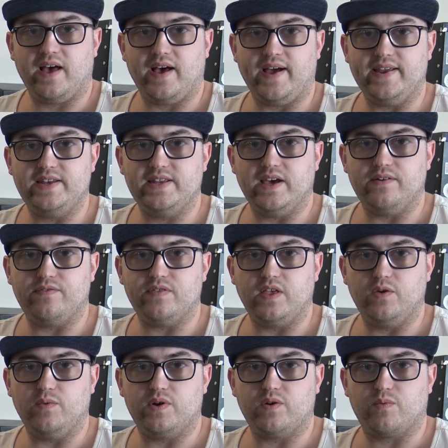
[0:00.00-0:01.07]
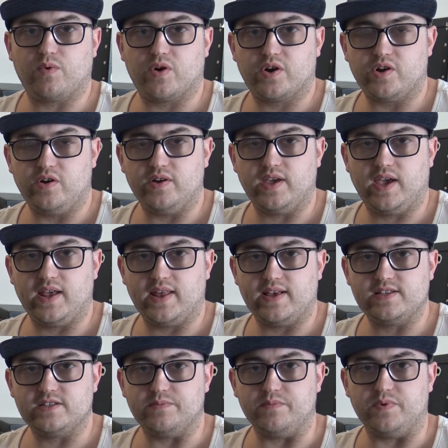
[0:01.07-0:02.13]
I definitely want to work on getting
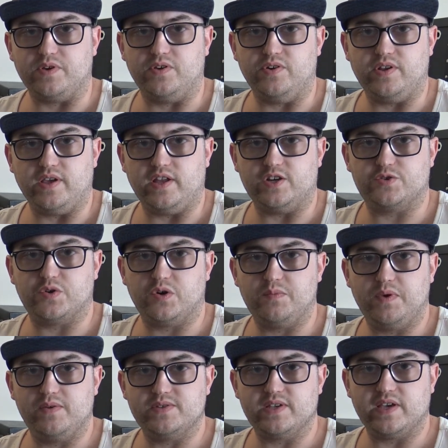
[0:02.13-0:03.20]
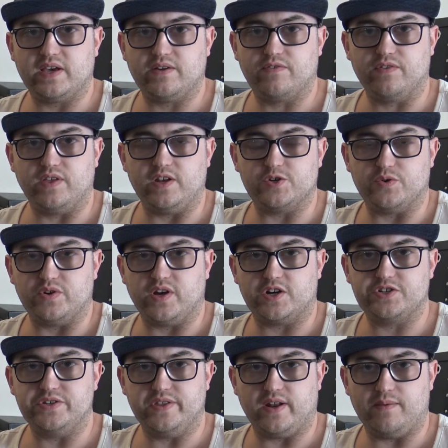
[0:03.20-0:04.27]
some good intro music for the
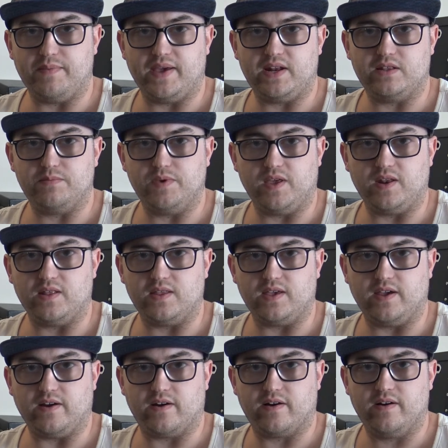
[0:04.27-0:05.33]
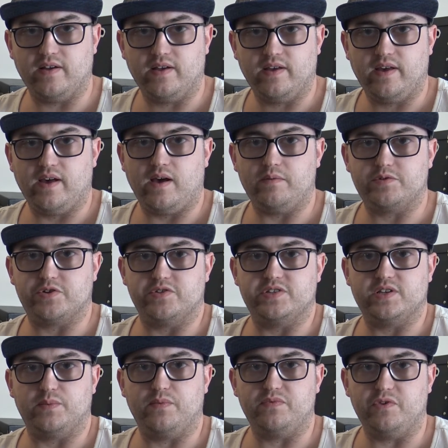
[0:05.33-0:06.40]
introduction that I made at the beginning of the year. I'm sure
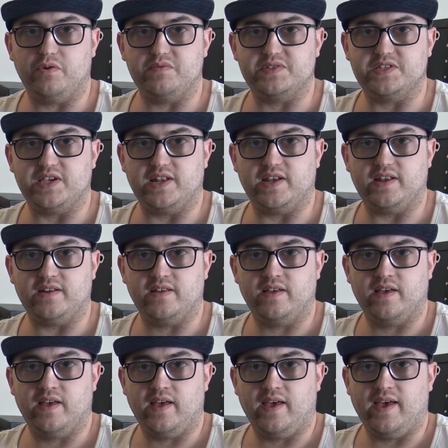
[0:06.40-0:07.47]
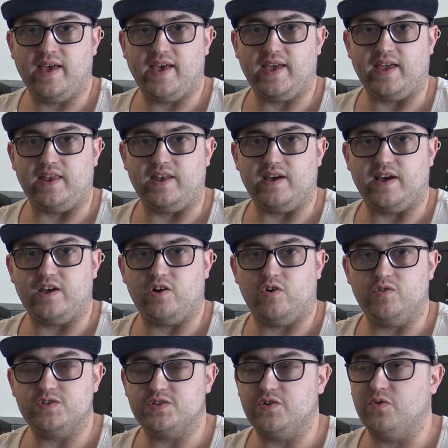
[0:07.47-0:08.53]
some of you have seen it. And I
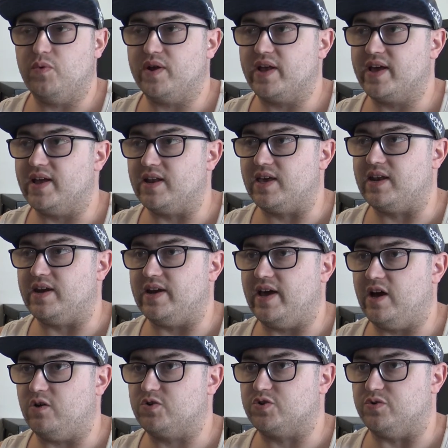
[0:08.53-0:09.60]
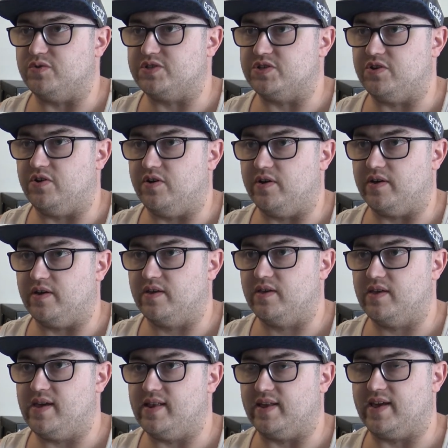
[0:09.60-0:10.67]
also want to kind of get an outro song
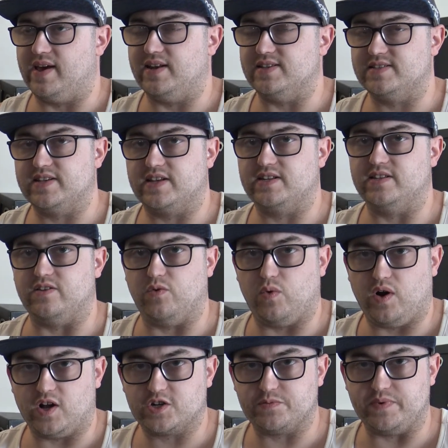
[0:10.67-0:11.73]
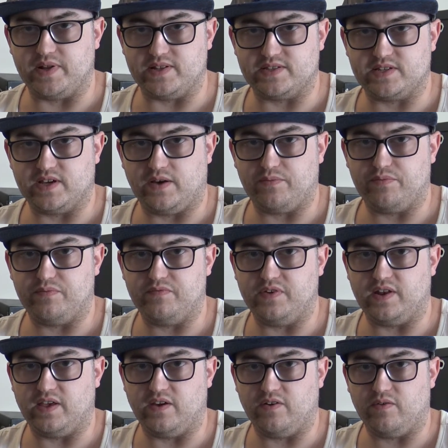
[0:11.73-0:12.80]
and kind of stick to the Watchmen and stuff
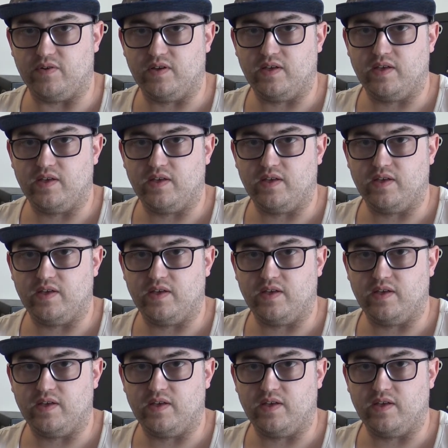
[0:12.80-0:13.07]
video.